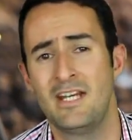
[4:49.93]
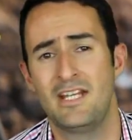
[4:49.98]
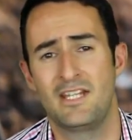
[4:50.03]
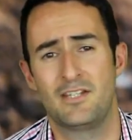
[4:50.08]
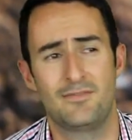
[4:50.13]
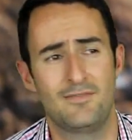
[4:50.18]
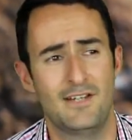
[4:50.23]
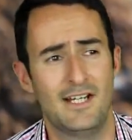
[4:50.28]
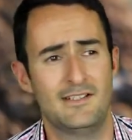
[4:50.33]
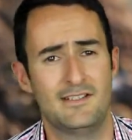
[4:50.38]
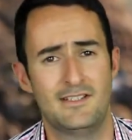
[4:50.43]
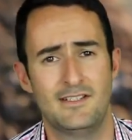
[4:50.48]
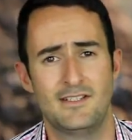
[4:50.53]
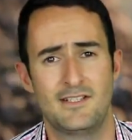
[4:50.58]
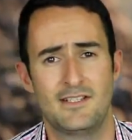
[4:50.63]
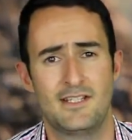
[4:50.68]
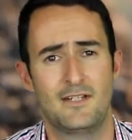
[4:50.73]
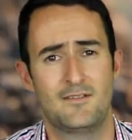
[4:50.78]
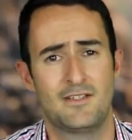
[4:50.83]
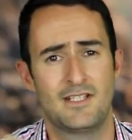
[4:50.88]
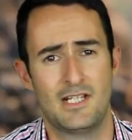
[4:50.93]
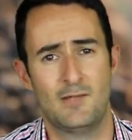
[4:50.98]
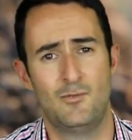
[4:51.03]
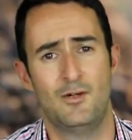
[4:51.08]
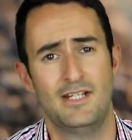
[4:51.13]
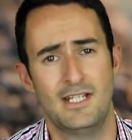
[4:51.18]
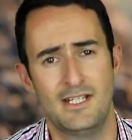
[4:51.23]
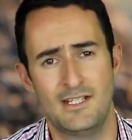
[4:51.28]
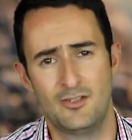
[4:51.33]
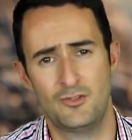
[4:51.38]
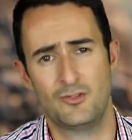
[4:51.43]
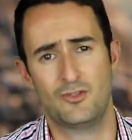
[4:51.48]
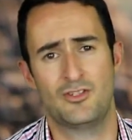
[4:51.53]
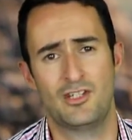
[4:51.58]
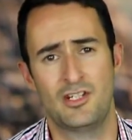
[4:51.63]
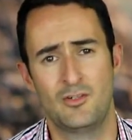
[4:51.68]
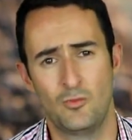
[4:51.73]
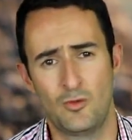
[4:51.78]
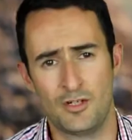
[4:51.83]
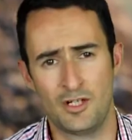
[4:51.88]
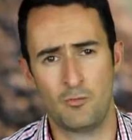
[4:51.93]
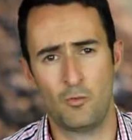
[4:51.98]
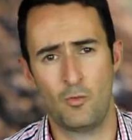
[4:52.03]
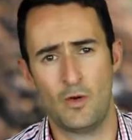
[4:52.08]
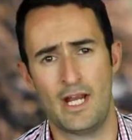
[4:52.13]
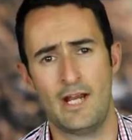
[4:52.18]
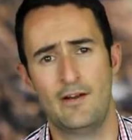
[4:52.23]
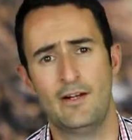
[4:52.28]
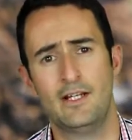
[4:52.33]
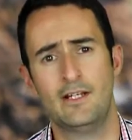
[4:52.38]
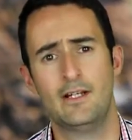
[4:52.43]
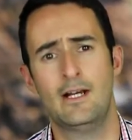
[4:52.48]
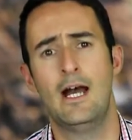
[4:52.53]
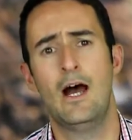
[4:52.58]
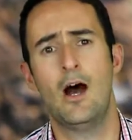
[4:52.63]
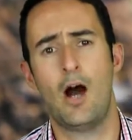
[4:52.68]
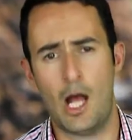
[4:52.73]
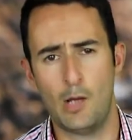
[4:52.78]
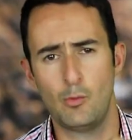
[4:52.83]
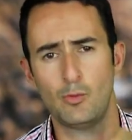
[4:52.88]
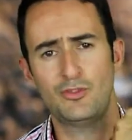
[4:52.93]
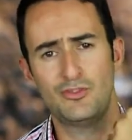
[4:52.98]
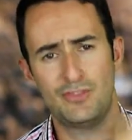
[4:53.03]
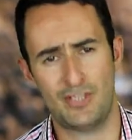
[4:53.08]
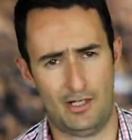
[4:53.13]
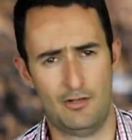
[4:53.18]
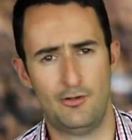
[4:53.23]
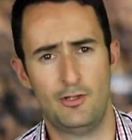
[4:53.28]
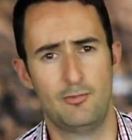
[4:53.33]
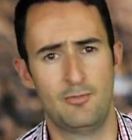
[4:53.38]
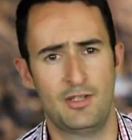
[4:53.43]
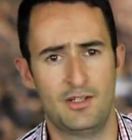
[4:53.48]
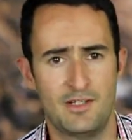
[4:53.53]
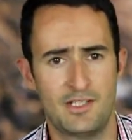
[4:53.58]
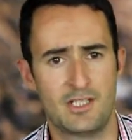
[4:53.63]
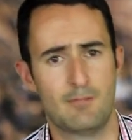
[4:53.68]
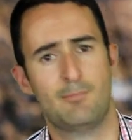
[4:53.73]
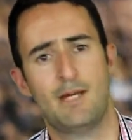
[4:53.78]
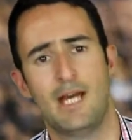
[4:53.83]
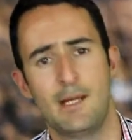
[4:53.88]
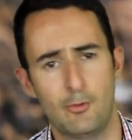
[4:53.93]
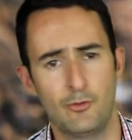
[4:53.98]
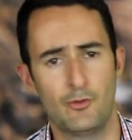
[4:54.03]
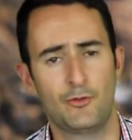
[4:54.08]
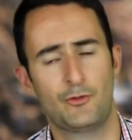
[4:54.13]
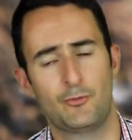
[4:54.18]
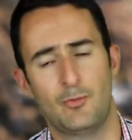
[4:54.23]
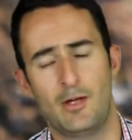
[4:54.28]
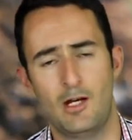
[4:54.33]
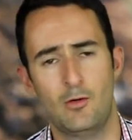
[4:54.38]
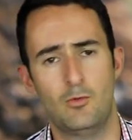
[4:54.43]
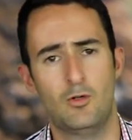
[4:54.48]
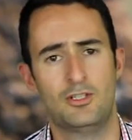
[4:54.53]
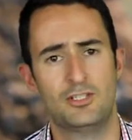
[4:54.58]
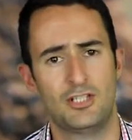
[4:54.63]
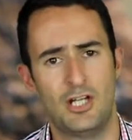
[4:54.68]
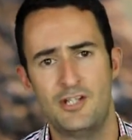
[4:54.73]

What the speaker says: The fact is that if someone is interested in what I'm wearing, I will tell them that it's a Pebble smartwatch.